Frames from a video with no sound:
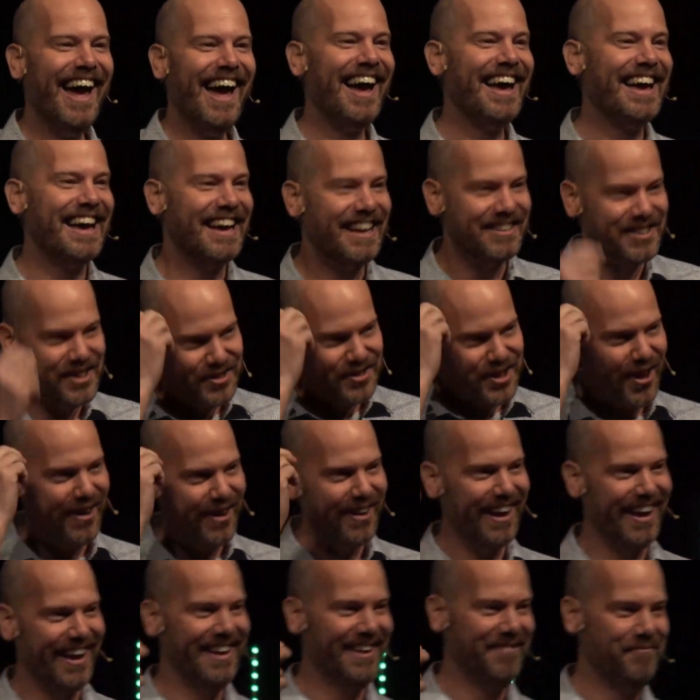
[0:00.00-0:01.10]
I
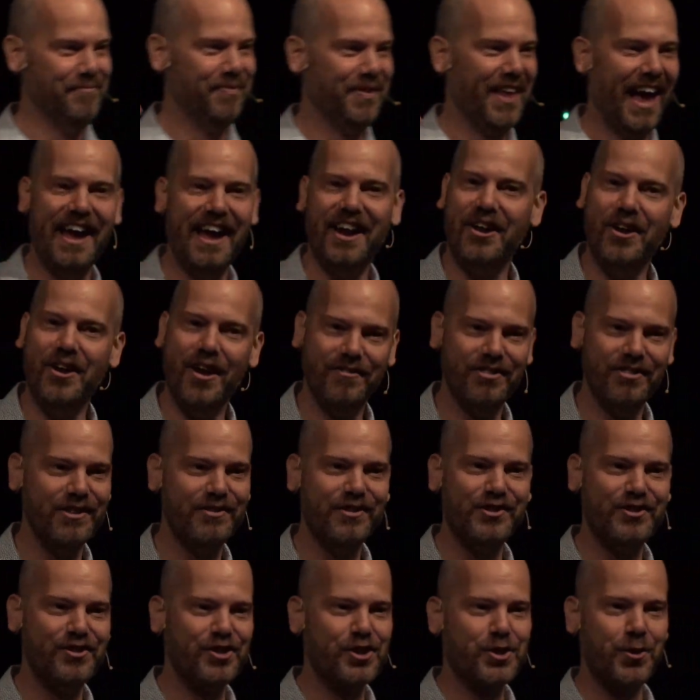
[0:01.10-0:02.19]
don't know if
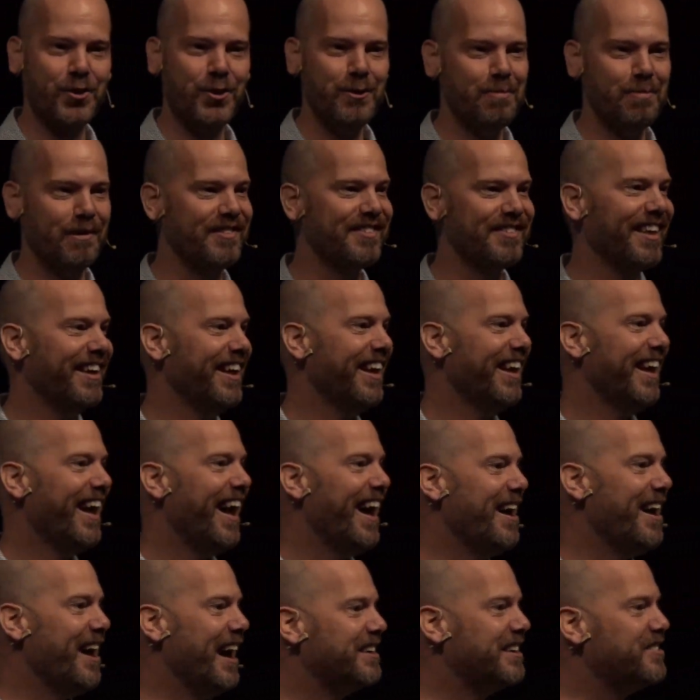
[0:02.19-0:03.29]
this is true, but
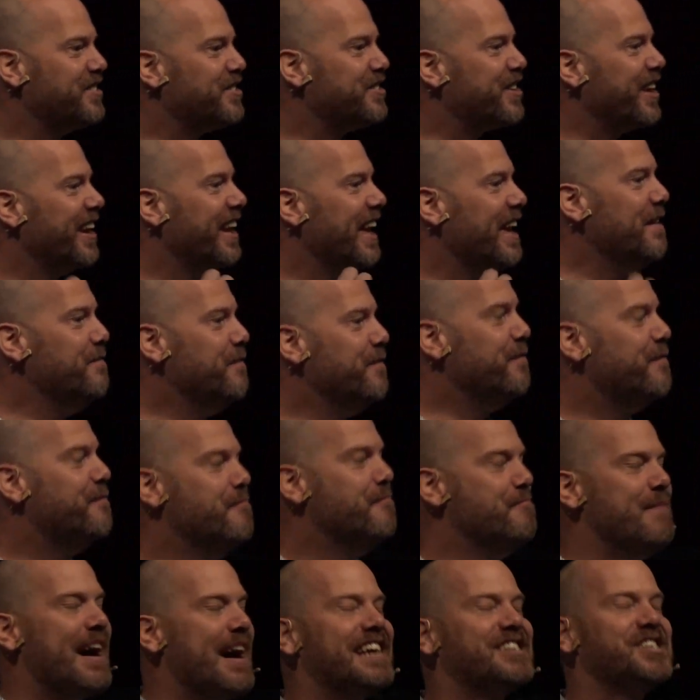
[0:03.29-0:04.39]
I just
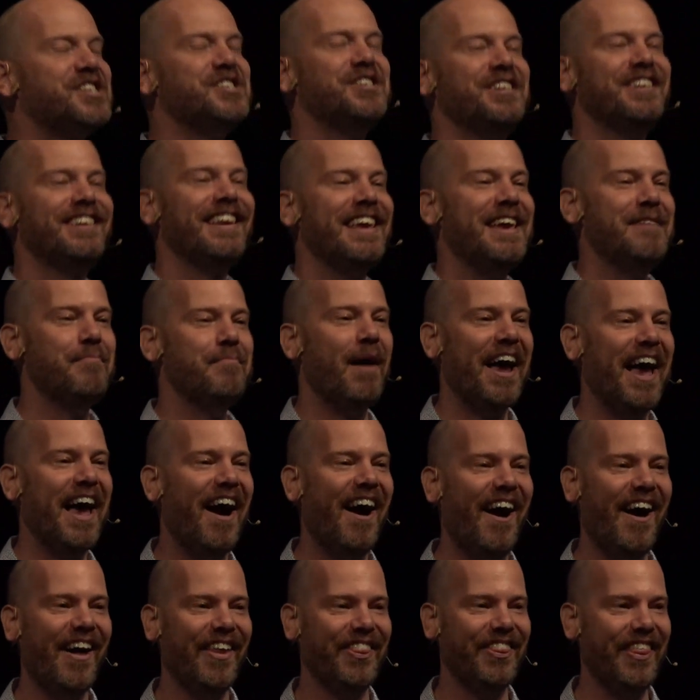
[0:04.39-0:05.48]
imagined in my
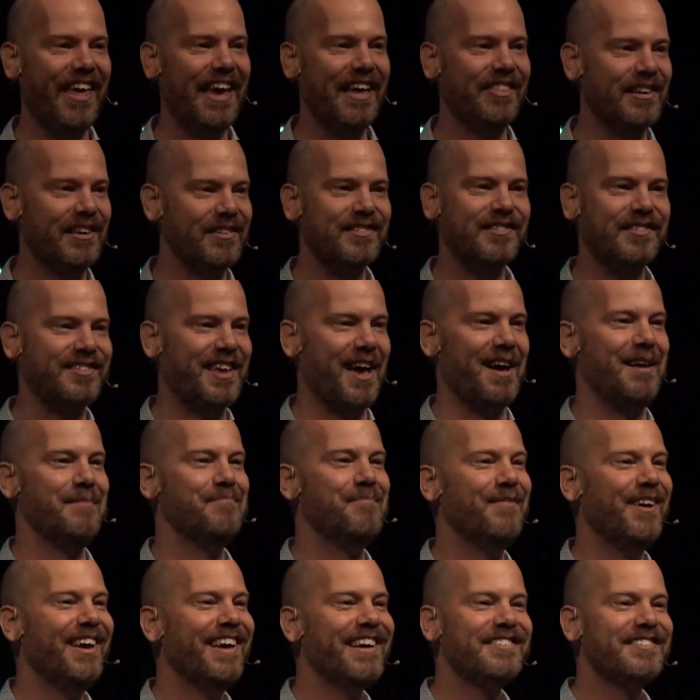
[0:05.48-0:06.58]
heart there that
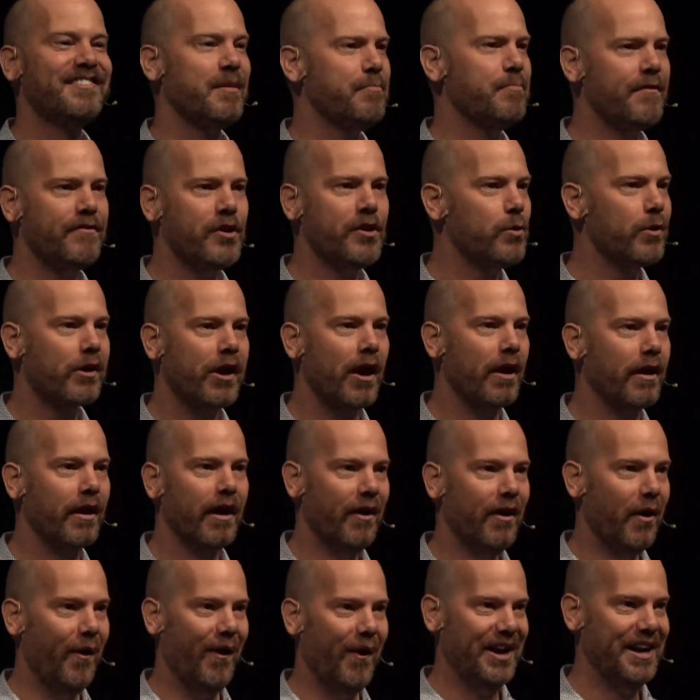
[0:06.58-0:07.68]
some of you are going,
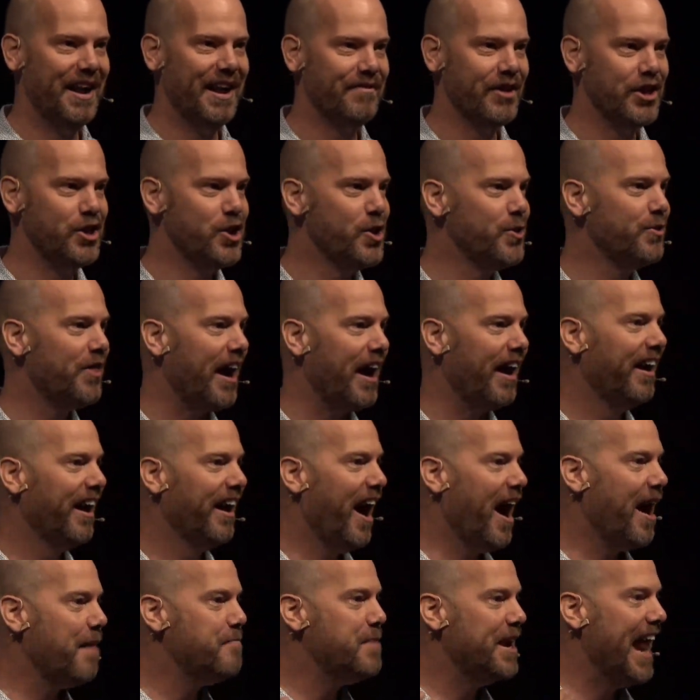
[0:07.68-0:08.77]
oh, I never knew that.
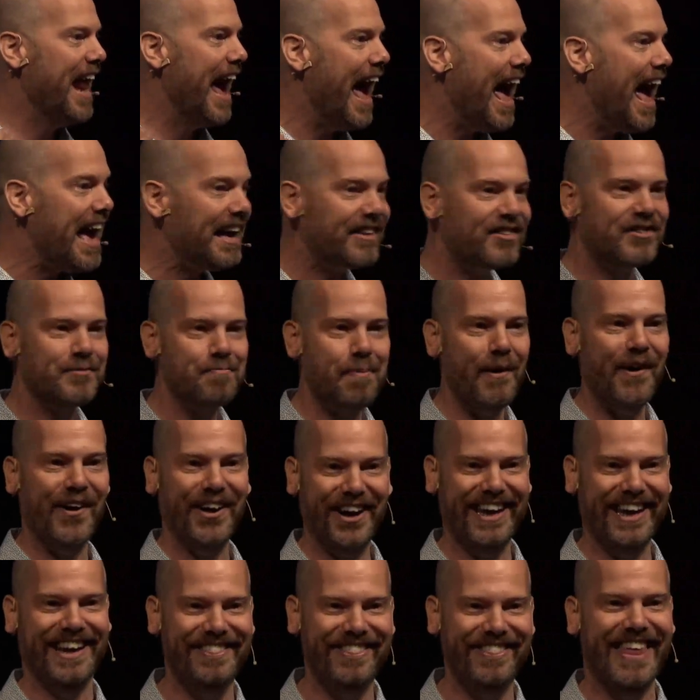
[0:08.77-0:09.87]
I'm an expert
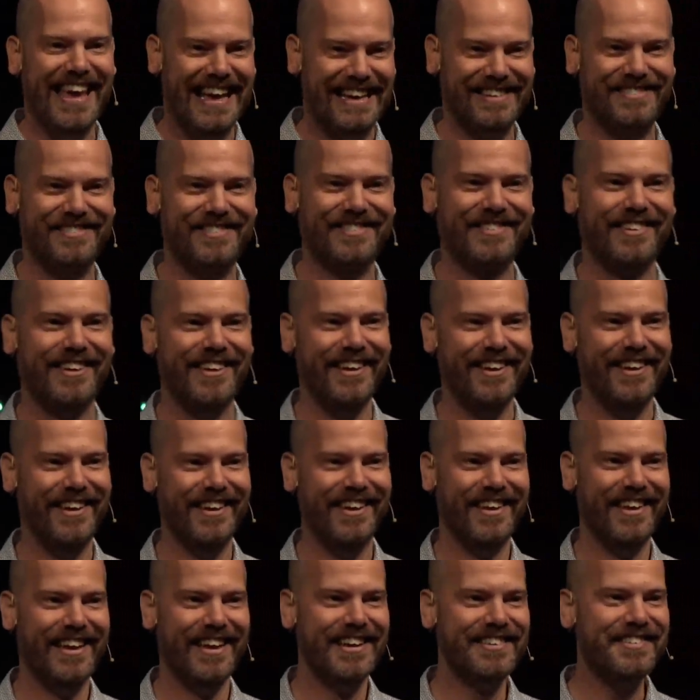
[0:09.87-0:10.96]
in this.
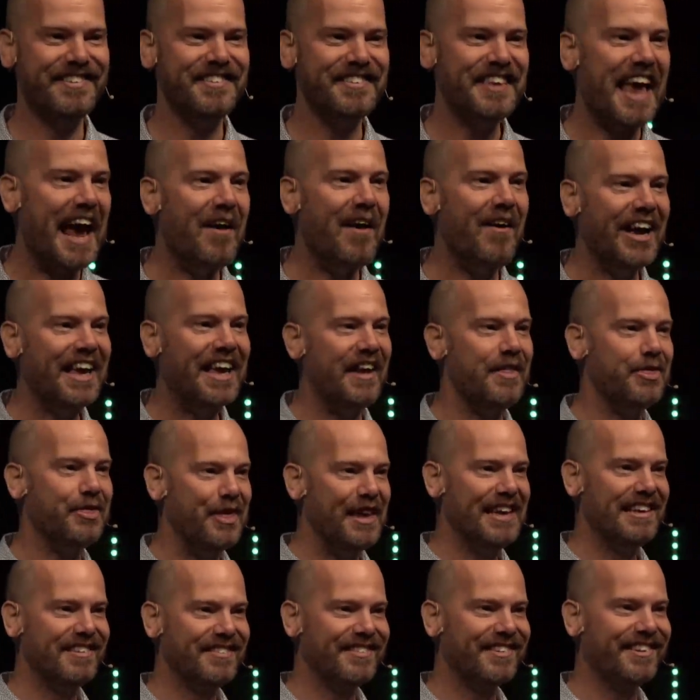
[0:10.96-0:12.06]
This is how I get
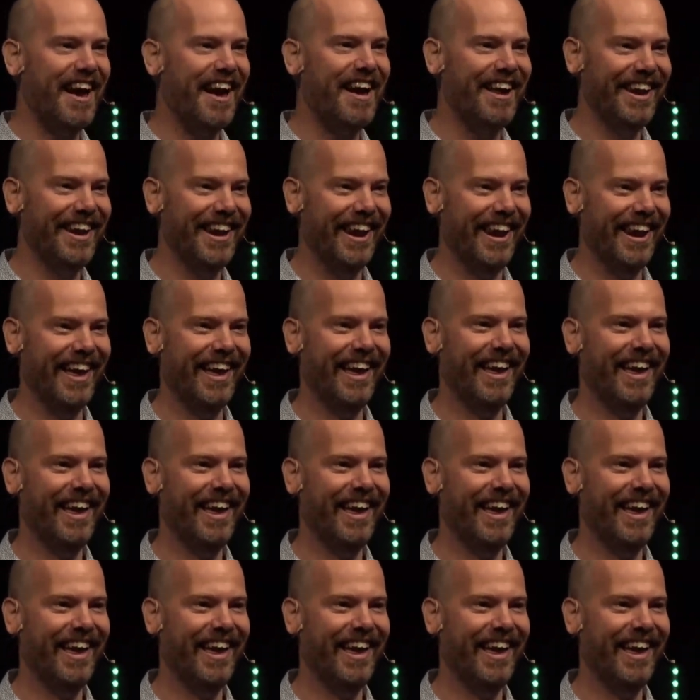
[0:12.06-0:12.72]
things done.